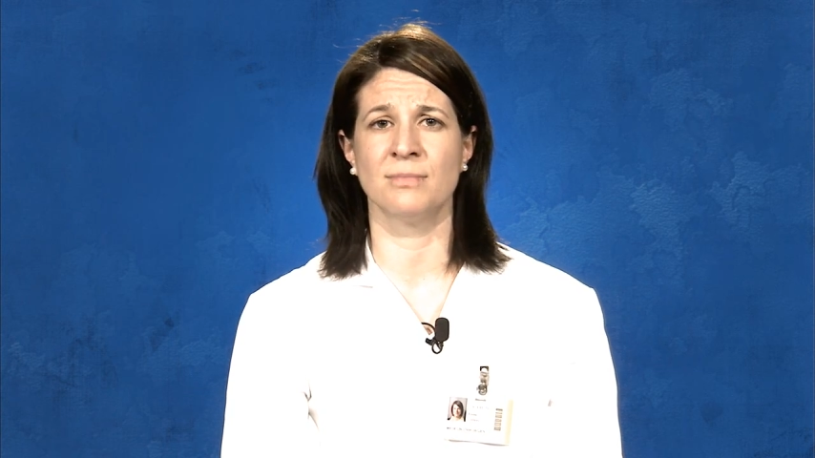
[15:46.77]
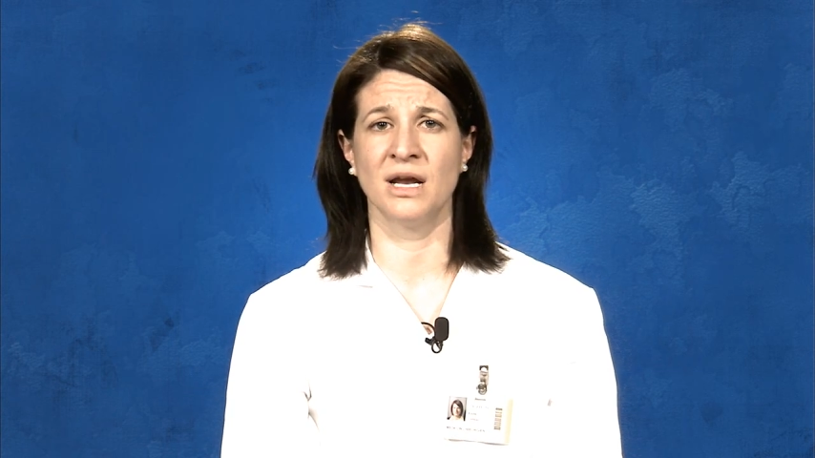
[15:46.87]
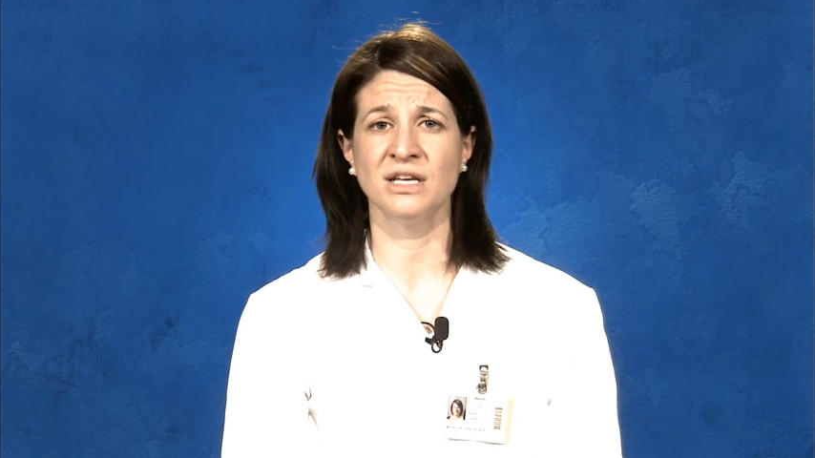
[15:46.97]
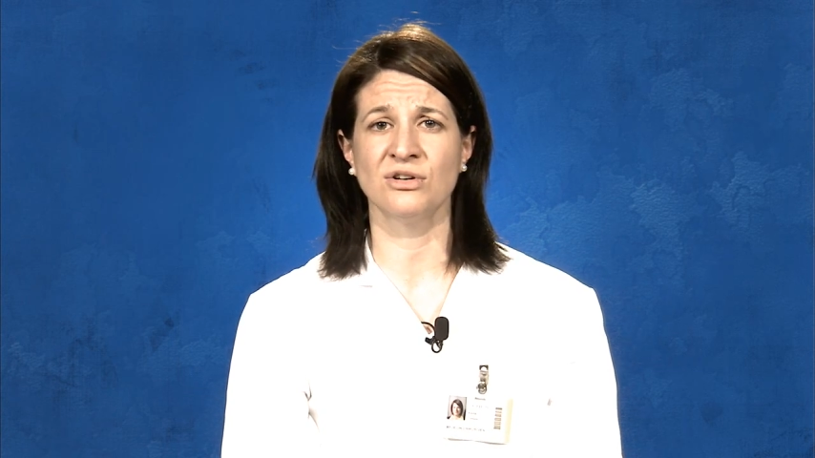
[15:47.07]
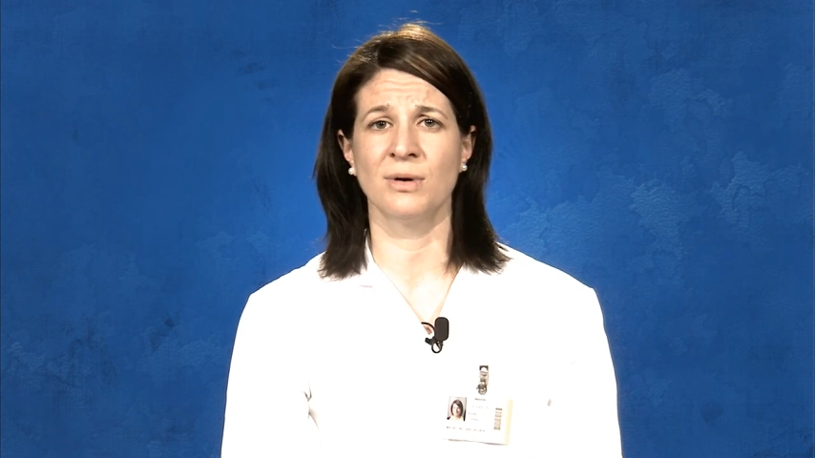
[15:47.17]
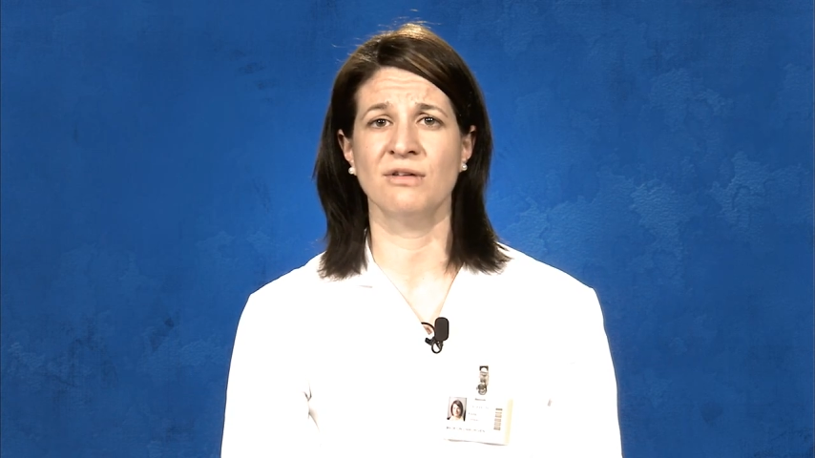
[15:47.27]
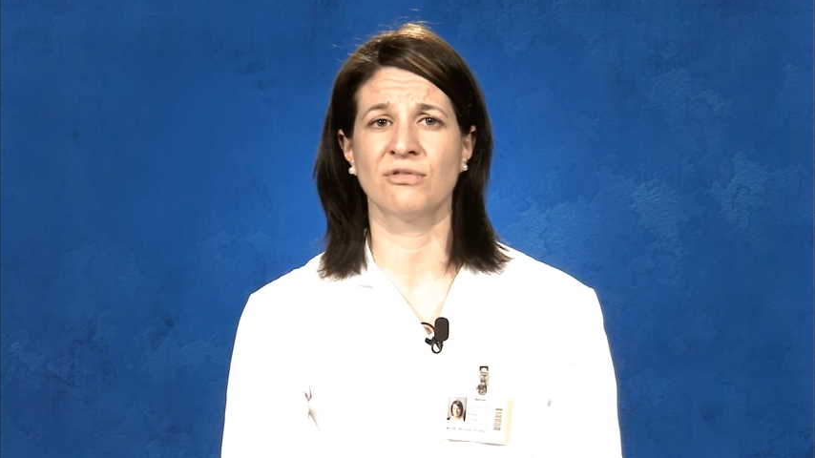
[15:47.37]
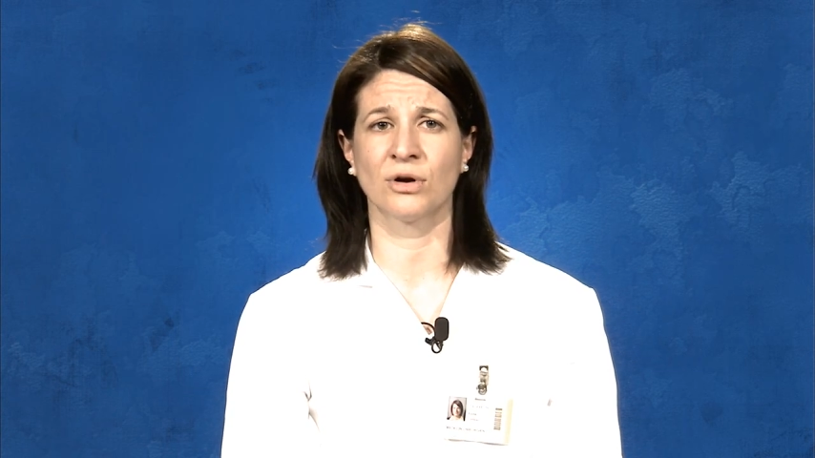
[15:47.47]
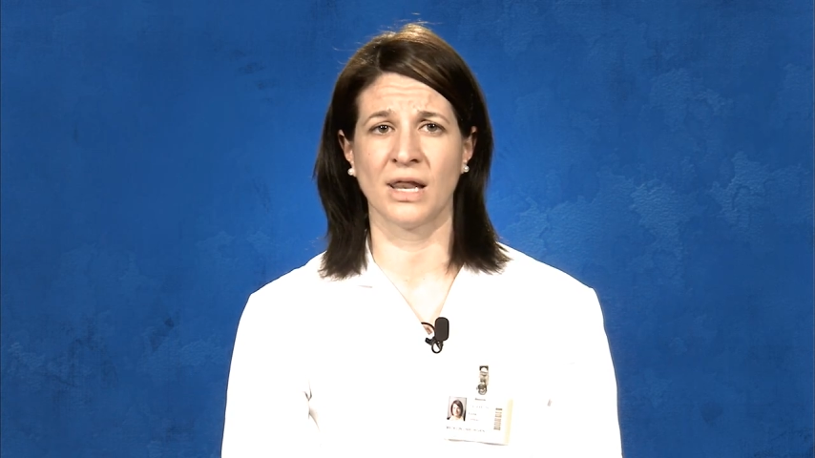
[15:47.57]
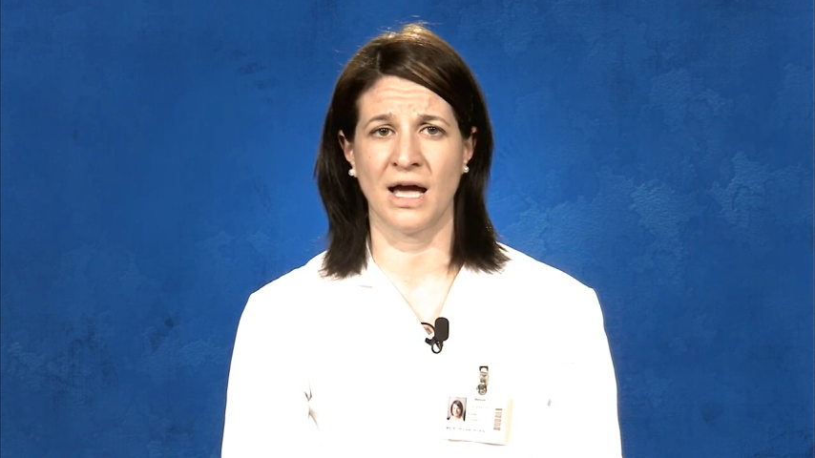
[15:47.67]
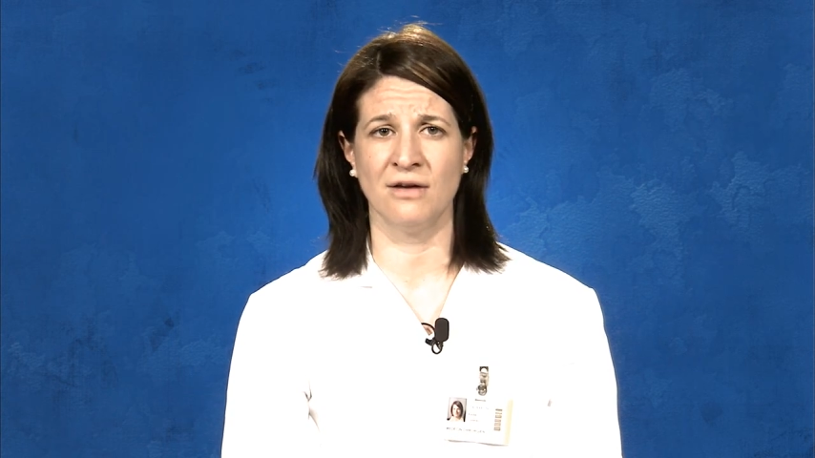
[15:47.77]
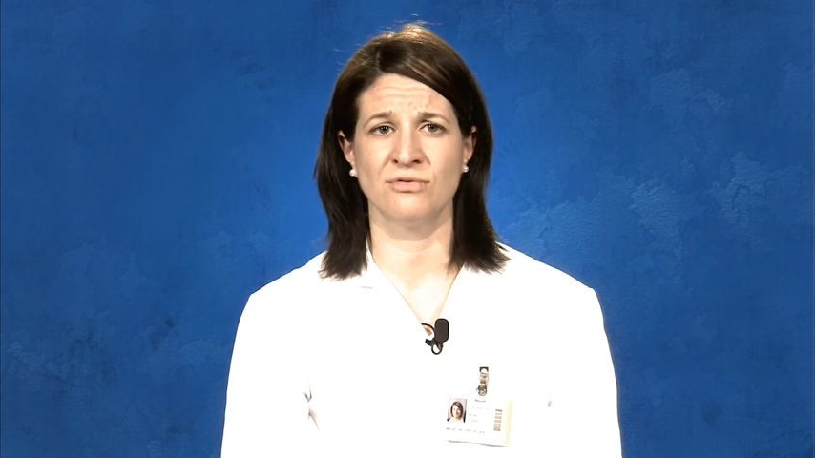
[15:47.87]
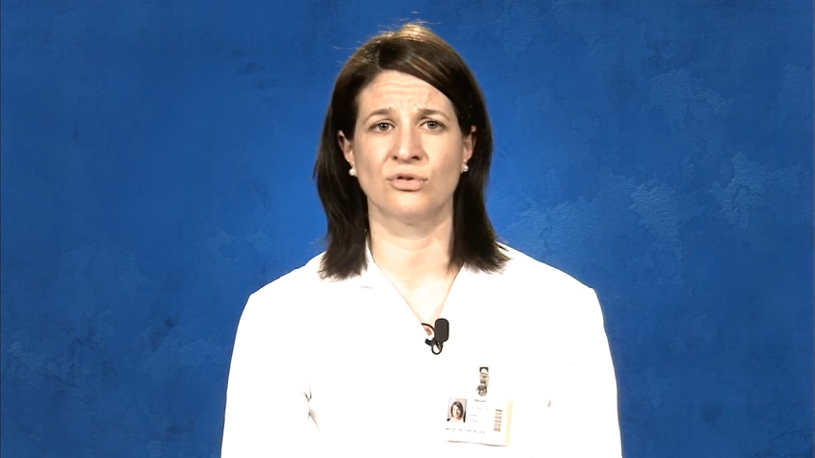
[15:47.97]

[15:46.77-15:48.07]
monitoring for life